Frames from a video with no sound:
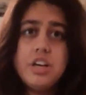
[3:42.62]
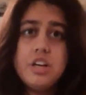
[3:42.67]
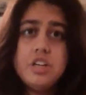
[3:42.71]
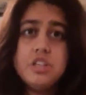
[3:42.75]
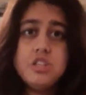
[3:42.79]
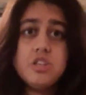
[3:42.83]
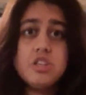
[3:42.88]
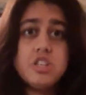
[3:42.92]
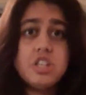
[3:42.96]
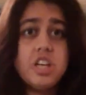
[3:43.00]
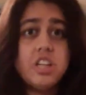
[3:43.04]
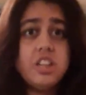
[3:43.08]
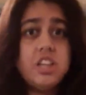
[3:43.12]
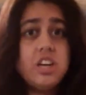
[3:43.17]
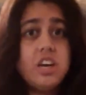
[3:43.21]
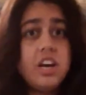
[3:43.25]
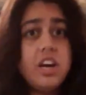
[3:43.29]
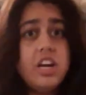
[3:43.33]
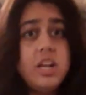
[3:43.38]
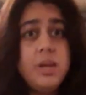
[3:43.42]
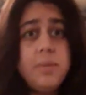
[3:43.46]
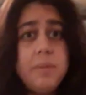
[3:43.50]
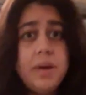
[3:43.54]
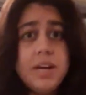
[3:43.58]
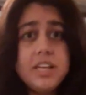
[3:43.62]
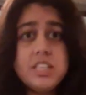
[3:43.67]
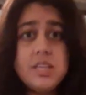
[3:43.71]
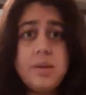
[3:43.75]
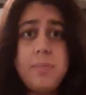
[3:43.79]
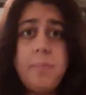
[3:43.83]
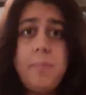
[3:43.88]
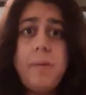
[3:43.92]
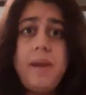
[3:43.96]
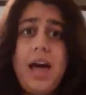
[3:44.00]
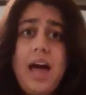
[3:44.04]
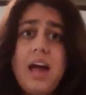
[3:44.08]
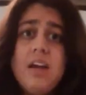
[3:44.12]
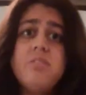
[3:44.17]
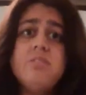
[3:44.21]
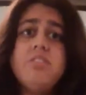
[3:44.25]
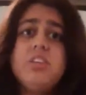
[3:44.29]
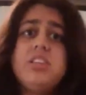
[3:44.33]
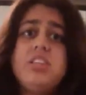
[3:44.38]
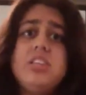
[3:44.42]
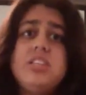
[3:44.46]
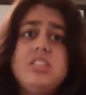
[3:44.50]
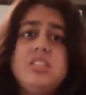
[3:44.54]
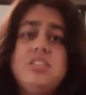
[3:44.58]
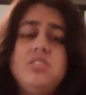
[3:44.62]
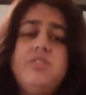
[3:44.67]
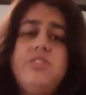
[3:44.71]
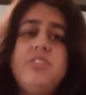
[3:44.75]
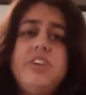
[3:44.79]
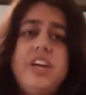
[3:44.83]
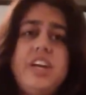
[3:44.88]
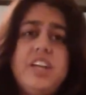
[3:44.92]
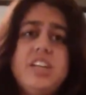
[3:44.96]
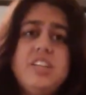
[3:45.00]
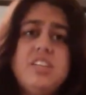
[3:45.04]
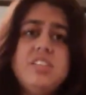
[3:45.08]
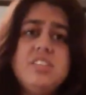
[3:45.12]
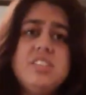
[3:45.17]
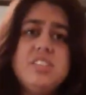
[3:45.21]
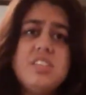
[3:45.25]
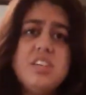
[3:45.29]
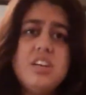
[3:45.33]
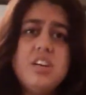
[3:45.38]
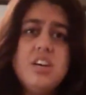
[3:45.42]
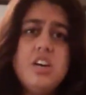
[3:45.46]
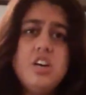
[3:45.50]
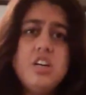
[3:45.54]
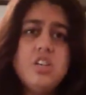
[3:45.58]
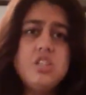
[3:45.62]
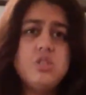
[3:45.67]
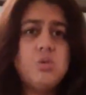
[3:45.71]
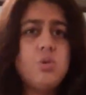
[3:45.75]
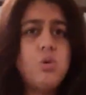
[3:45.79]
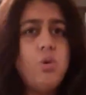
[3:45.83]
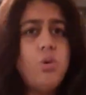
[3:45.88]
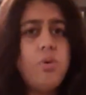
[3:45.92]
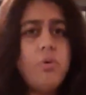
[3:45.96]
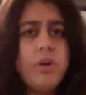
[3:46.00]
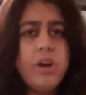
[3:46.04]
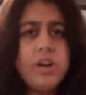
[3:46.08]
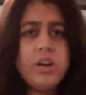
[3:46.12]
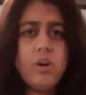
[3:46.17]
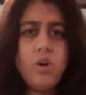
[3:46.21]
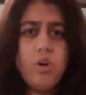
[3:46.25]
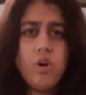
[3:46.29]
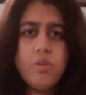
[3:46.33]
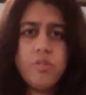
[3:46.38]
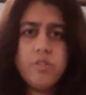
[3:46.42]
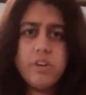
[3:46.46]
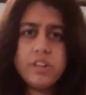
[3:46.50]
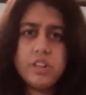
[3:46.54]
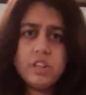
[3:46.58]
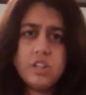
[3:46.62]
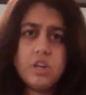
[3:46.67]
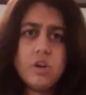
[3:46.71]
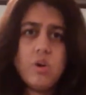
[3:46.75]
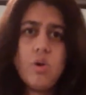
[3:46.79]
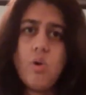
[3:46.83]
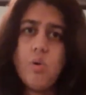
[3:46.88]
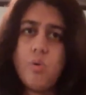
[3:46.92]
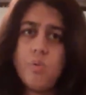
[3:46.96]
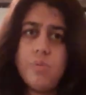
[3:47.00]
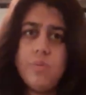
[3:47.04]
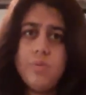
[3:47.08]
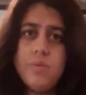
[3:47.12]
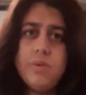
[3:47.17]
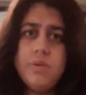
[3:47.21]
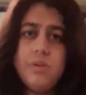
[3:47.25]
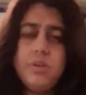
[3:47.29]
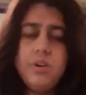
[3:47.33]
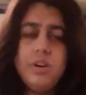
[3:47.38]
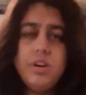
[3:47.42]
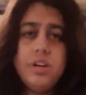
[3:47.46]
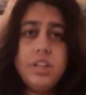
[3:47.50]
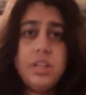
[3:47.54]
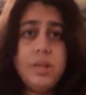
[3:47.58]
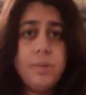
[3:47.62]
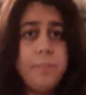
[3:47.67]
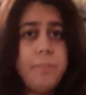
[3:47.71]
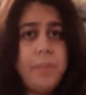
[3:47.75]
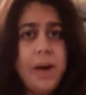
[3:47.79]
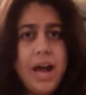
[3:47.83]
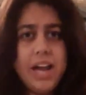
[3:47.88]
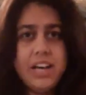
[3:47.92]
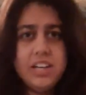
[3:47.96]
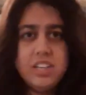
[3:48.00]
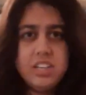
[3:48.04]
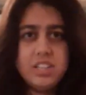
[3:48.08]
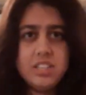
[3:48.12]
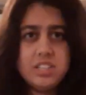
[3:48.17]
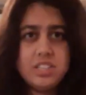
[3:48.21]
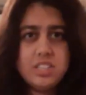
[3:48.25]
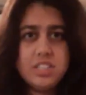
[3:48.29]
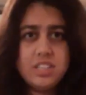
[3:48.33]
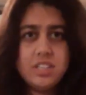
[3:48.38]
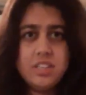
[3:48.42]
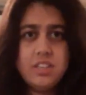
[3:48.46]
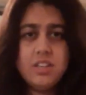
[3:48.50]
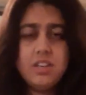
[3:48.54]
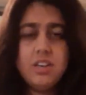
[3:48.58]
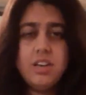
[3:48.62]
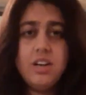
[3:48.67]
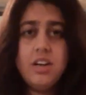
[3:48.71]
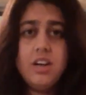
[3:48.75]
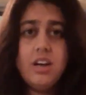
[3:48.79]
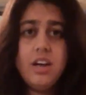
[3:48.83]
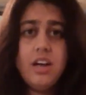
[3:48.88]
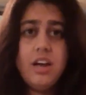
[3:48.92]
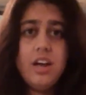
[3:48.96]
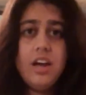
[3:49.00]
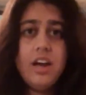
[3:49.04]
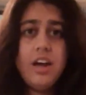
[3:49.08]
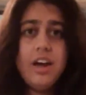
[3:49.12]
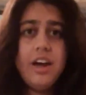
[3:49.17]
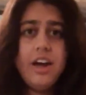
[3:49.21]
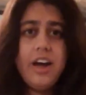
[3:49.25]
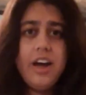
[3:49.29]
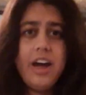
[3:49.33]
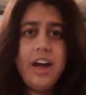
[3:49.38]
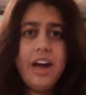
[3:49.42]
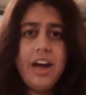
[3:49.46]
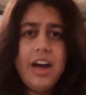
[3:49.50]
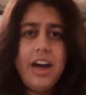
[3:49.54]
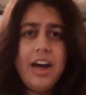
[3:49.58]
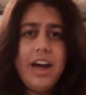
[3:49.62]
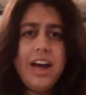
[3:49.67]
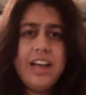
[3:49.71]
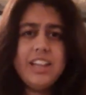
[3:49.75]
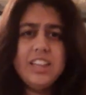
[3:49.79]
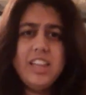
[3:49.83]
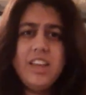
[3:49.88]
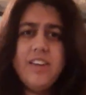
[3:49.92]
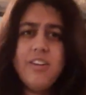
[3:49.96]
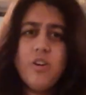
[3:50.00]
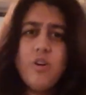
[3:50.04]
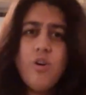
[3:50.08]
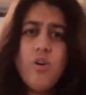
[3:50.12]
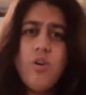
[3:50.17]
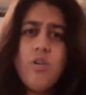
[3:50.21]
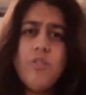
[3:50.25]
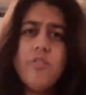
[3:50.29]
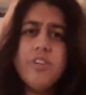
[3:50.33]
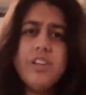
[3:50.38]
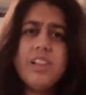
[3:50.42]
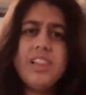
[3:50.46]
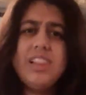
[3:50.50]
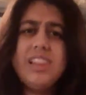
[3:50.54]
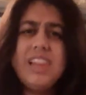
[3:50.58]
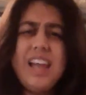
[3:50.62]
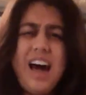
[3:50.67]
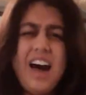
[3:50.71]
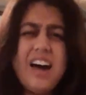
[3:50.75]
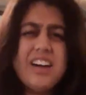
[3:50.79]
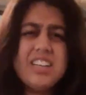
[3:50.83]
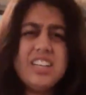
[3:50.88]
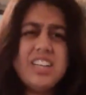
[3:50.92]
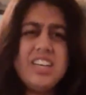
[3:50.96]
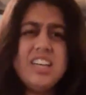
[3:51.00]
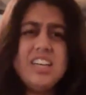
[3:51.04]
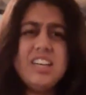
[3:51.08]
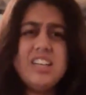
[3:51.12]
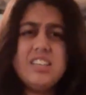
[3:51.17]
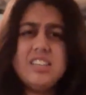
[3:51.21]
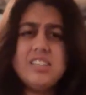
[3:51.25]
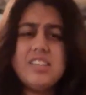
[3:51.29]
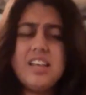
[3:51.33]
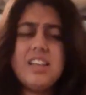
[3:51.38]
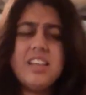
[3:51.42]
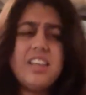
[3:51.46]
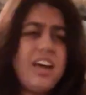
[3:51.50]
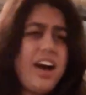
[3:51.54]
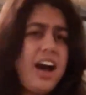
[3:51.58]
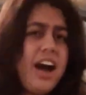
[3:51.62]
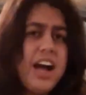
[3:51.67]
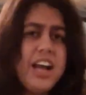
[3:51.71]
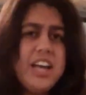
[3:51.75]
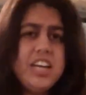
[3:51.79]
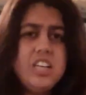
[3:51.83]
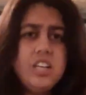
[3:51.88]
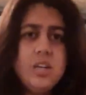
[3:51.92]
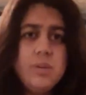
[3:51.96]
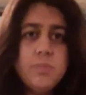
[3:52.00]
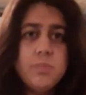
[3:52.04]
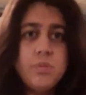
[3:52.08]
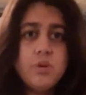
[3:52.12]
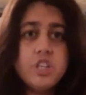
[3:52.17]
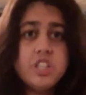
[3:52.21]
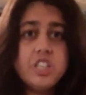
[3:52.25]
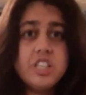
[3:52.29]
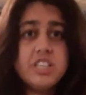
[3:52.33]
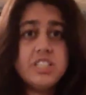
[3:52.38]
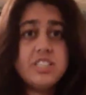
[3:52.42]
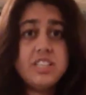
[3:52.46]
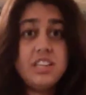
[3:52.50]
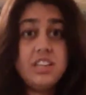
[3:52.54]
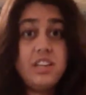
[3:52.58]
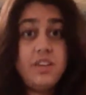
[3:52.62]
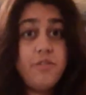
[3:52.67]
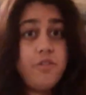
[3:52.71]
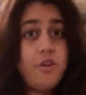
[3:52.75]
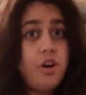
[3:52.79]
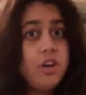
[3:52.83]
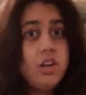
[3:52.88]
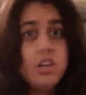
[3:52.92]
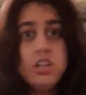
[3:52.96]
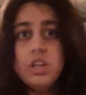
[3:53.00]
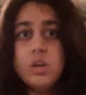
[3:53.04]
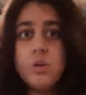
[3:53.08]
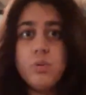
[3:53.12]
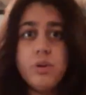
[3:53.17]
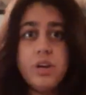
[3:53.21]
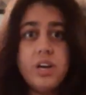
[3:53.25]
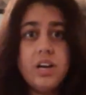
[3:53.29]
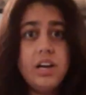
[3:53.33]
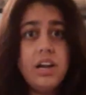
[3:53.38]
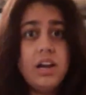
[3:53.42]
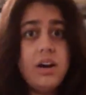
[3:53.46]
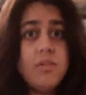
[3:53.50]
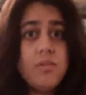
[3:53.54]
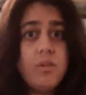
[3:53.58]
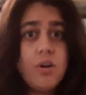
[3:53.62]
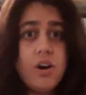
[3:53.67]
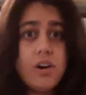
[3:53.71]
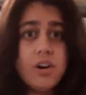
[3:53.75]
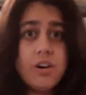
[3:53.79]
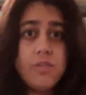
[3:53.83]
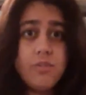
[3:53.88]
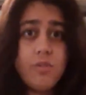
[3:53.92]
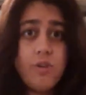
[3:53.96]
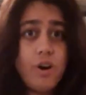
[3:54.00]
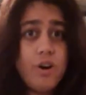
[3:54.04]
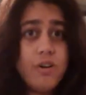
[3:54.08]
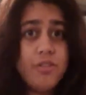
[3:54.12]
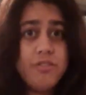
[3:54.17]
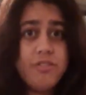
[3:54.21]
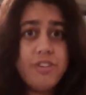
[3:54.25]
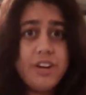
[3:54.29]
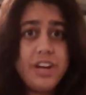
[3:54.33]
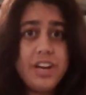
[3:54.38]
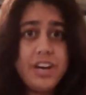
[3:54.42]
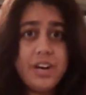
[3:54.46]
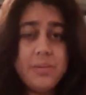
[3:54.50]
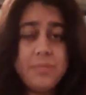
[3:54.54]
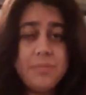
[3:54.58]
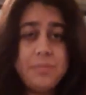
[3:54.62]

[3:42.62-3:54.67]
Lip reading: So Shatakarni makes a plan with his friends to go and overthrow the bandits. And they go with lathis, and they hide in bushes, and they follow the guerrilla warfare.